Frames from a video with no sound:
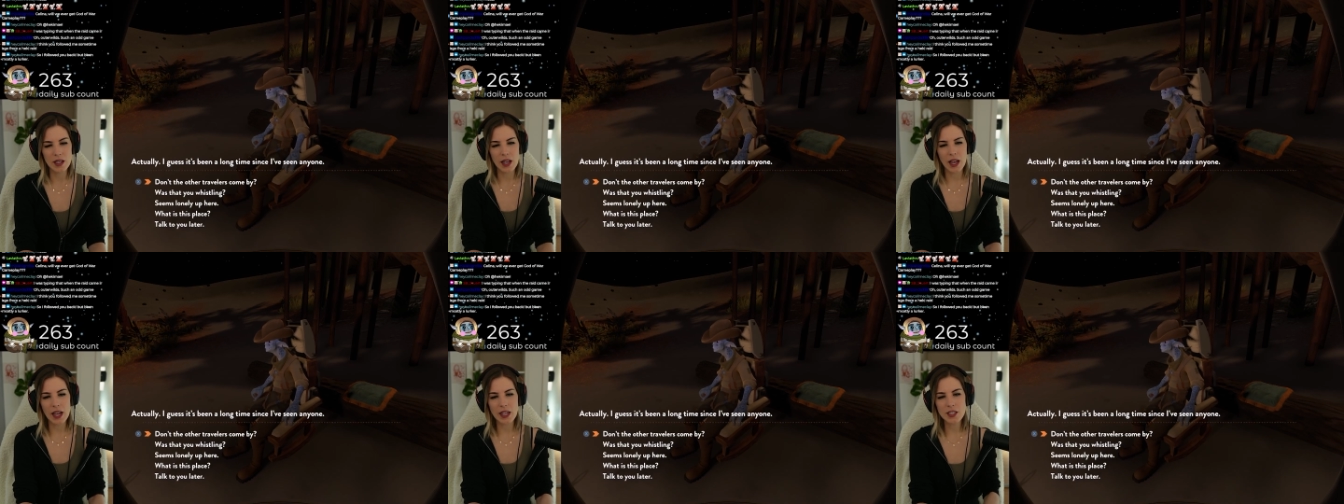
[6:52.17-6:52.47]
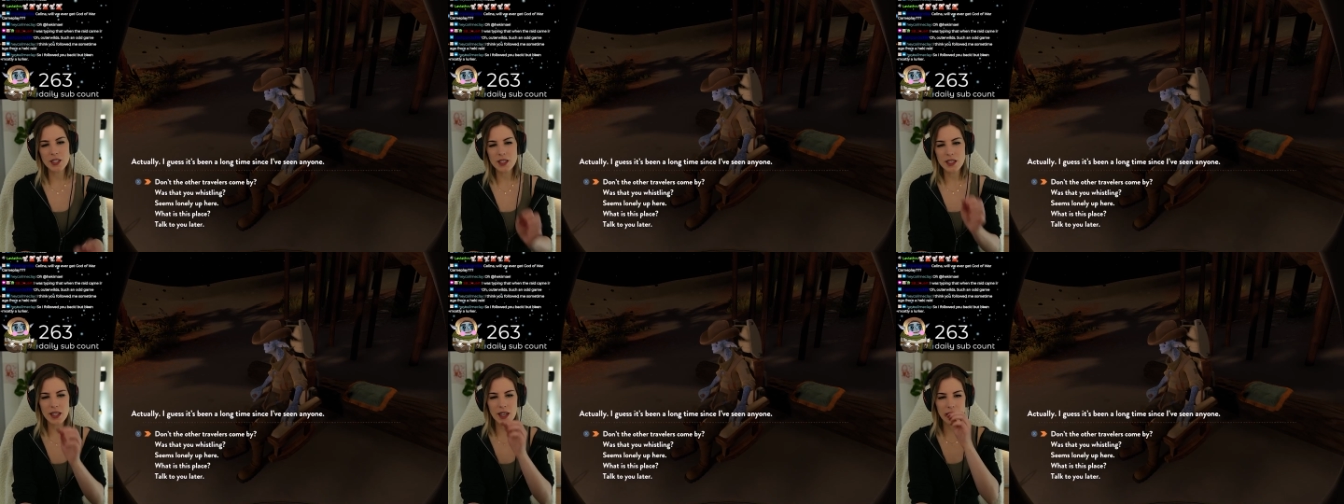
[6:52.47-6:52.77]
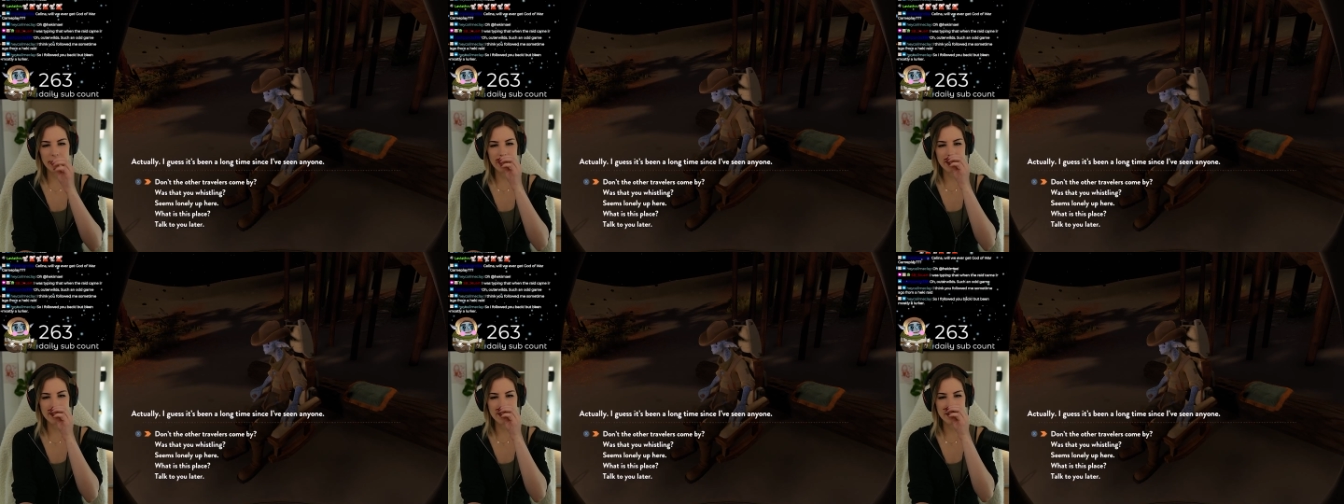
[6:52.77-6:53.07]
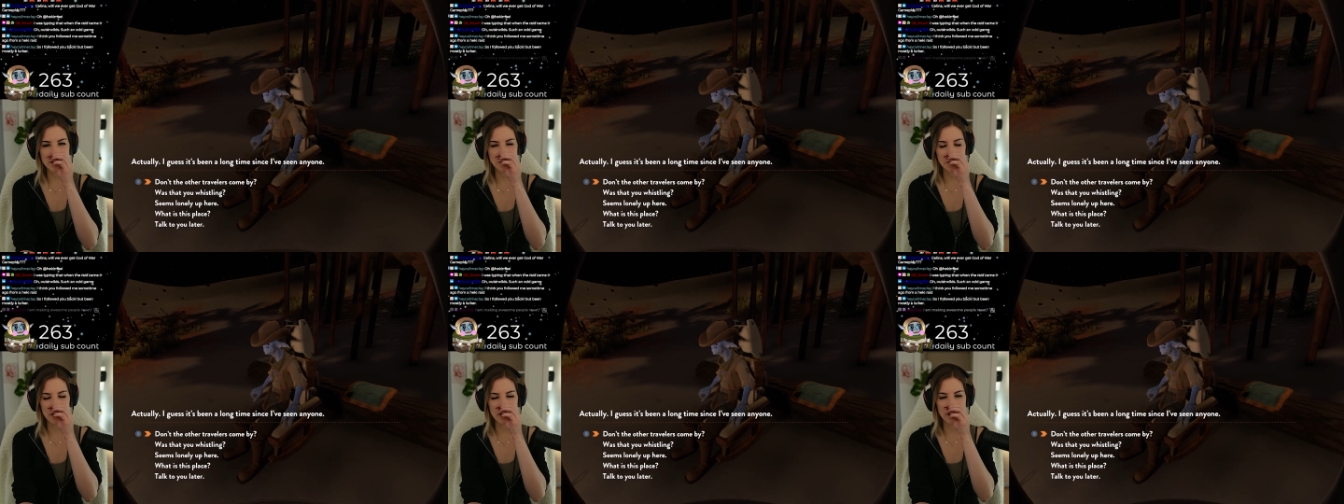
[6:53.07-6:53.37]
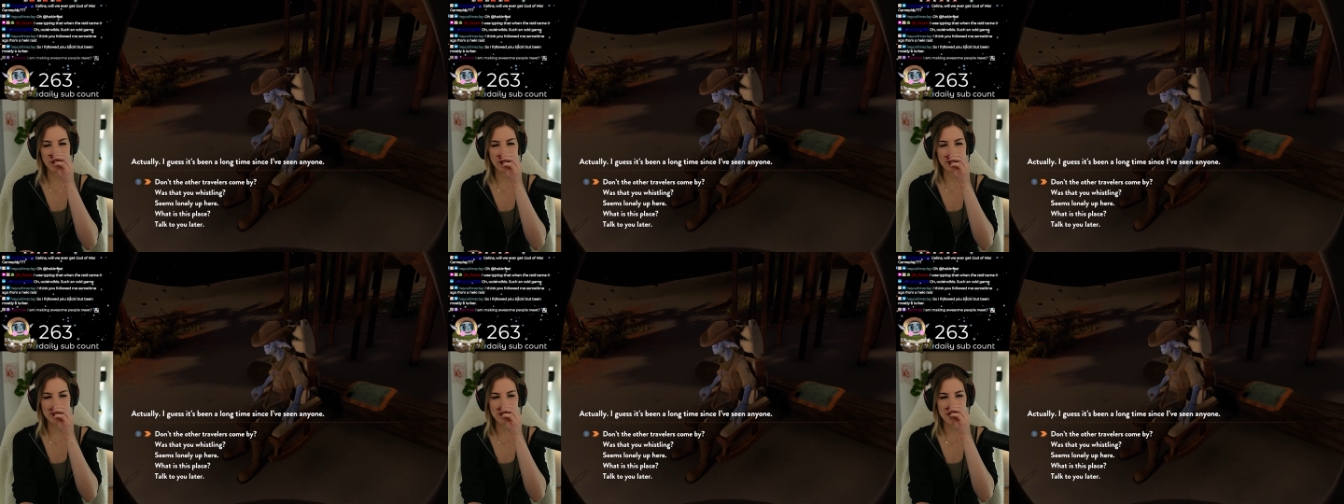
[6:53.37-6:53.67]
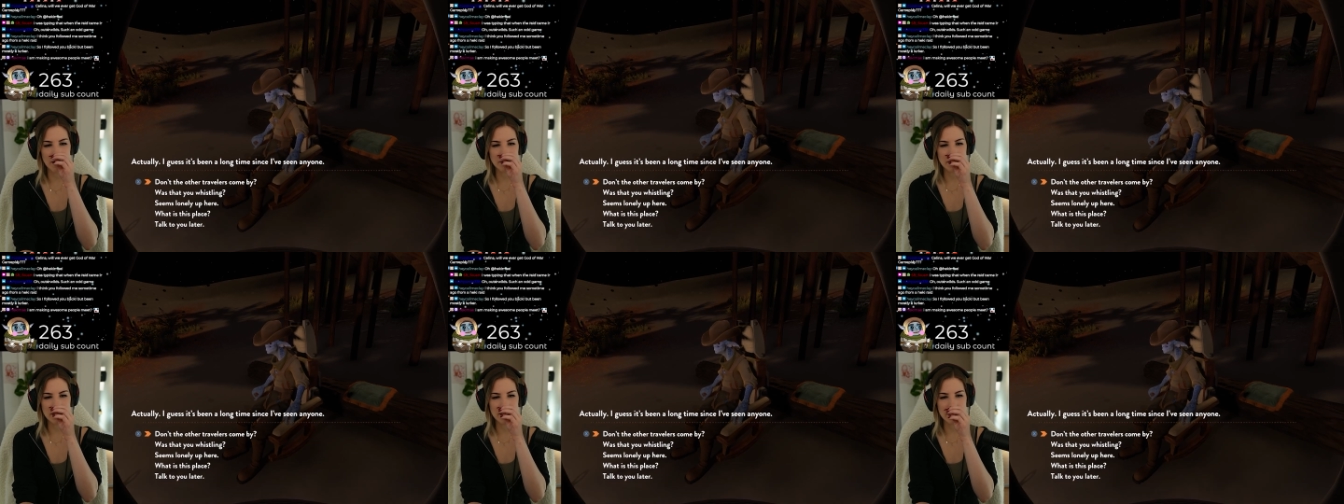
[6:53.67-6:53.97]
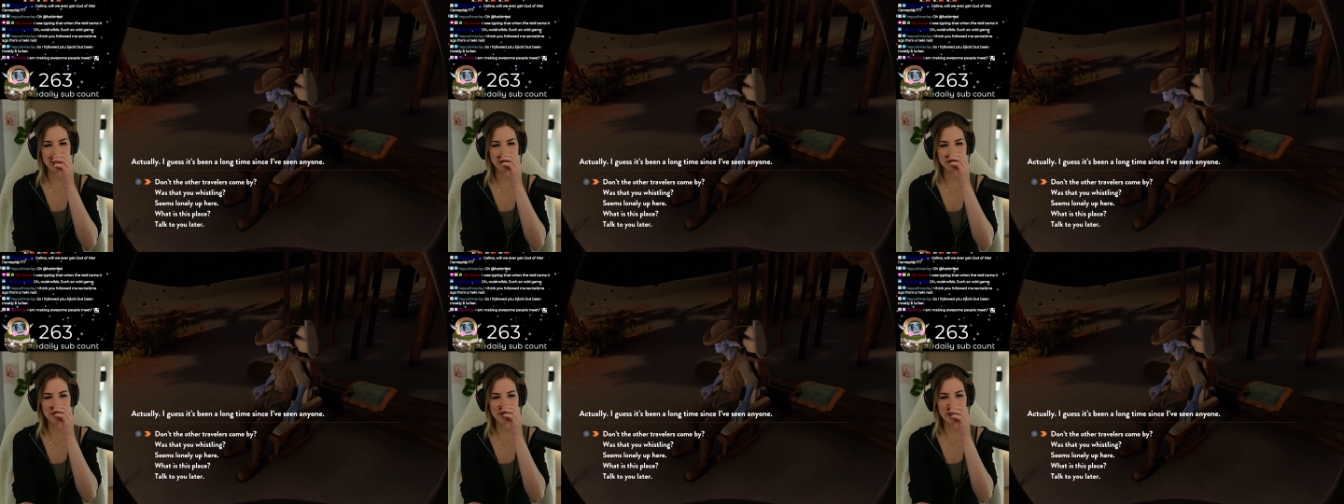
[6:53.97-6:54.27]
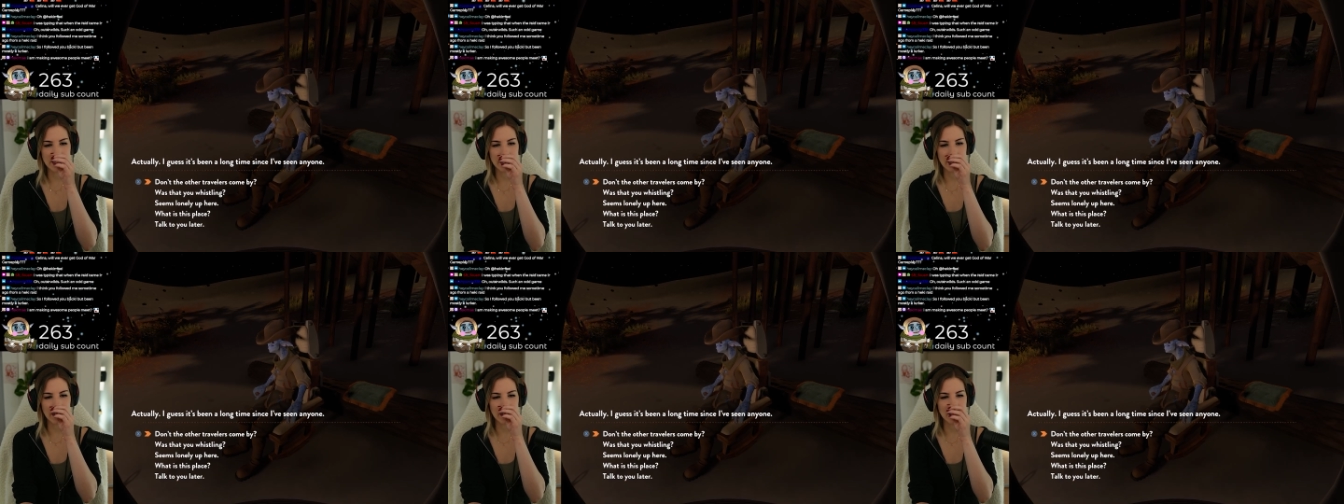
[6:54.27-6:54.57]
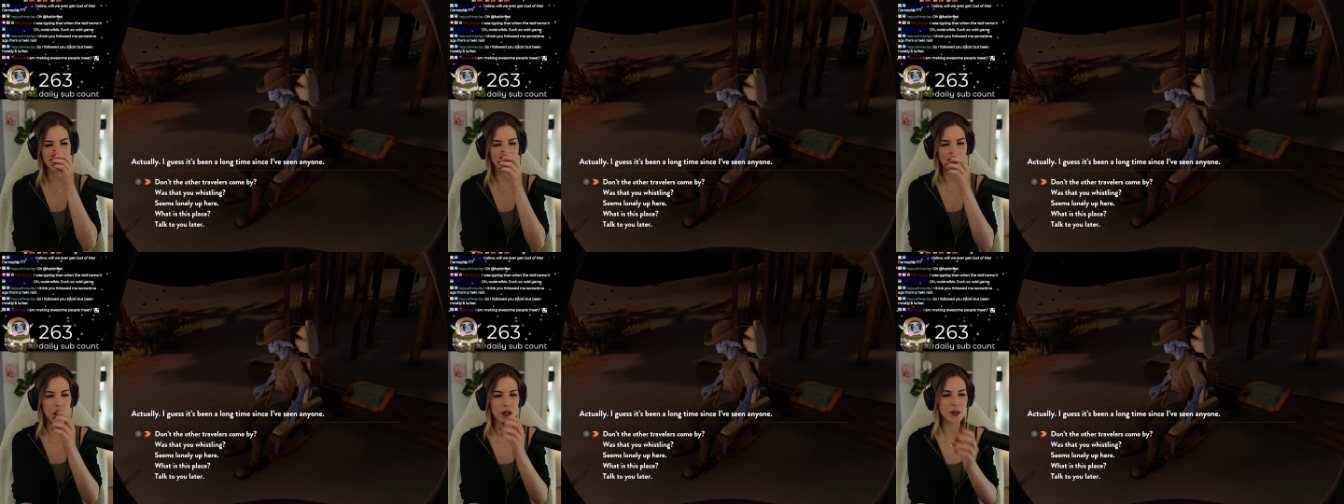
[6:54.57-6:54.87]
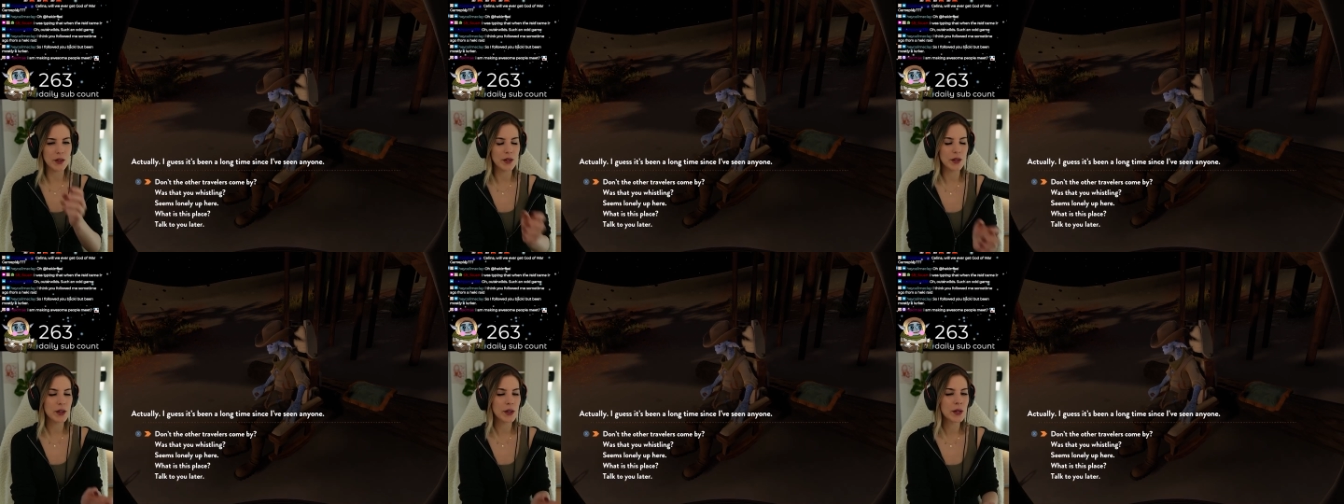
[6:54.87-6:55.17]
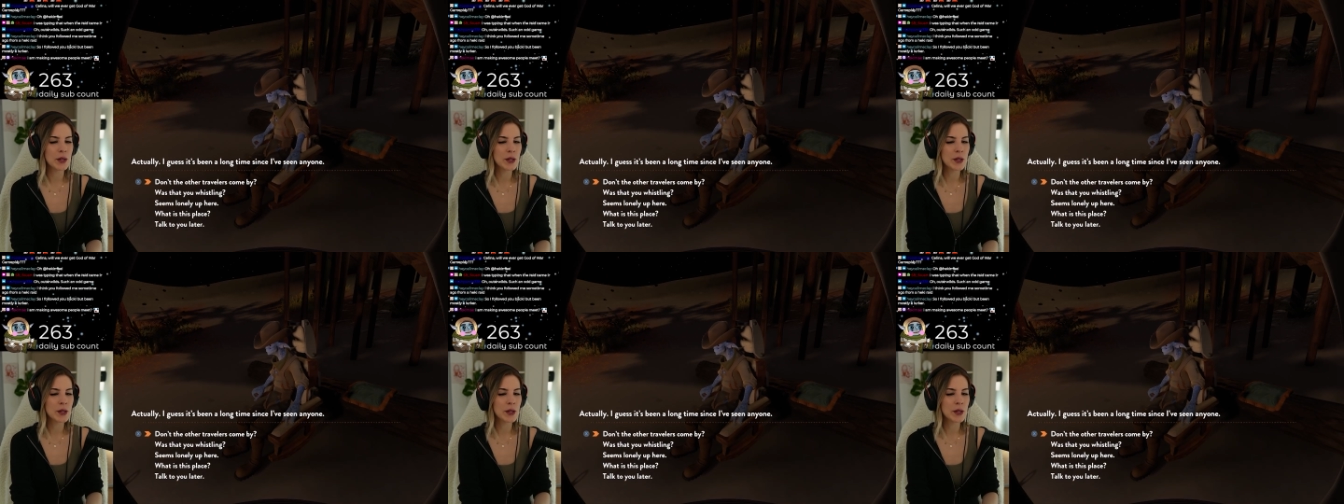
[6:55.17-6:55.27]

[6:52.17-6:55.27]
Actually, I guess it's been a long time since I've seen anyone.